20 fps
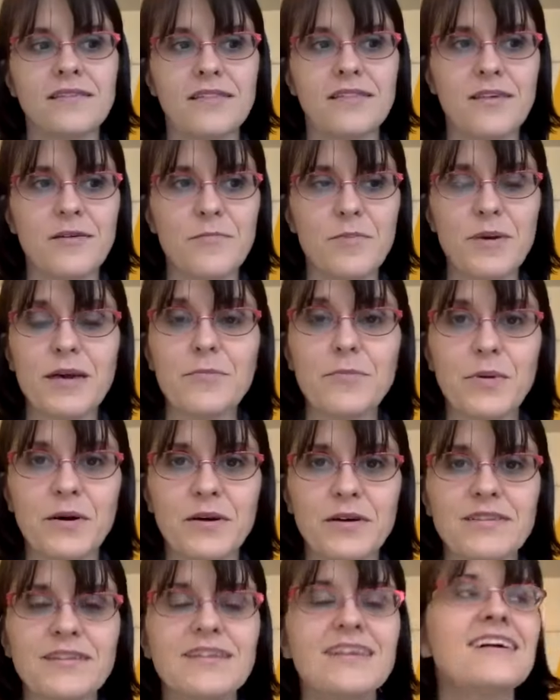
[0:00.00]
the
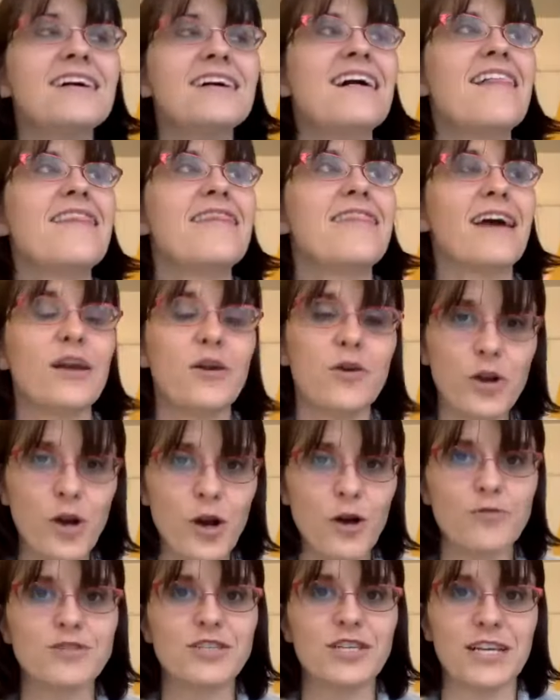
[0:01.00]
people that you're
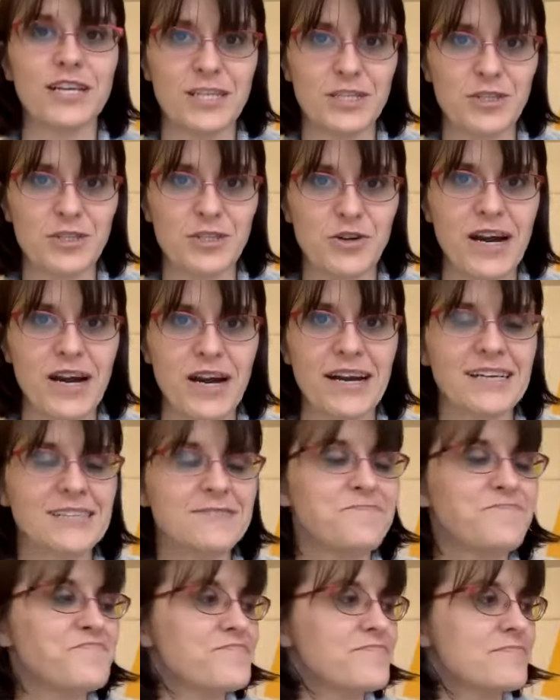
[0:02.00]
coaching and
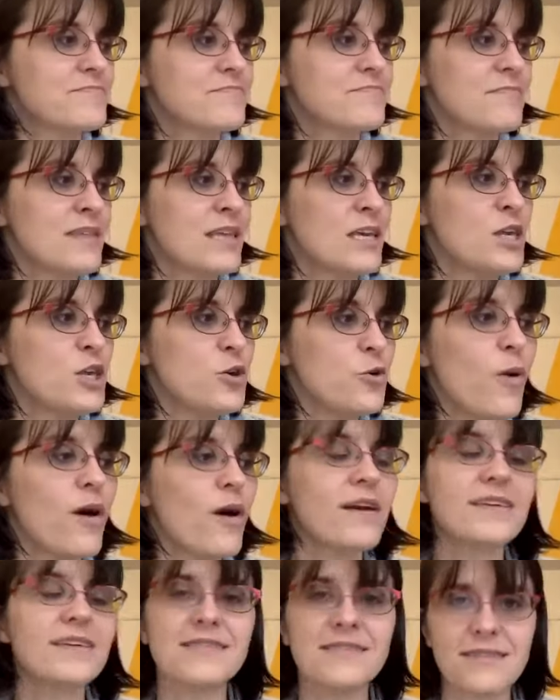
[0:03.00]
training. You
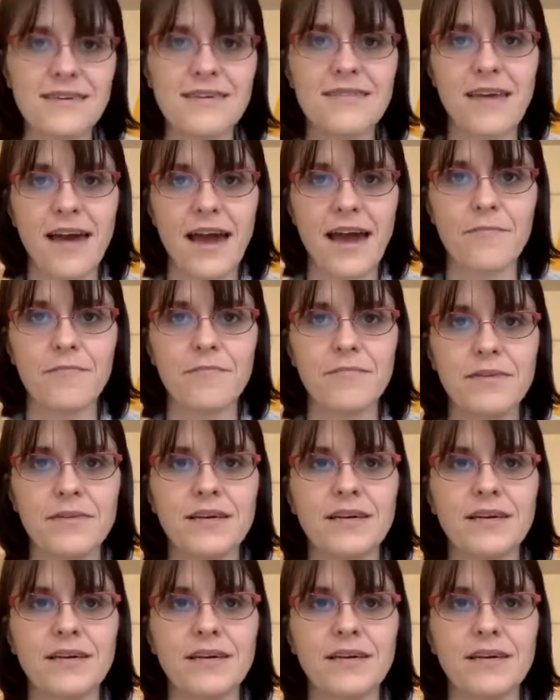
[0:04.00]
want to see them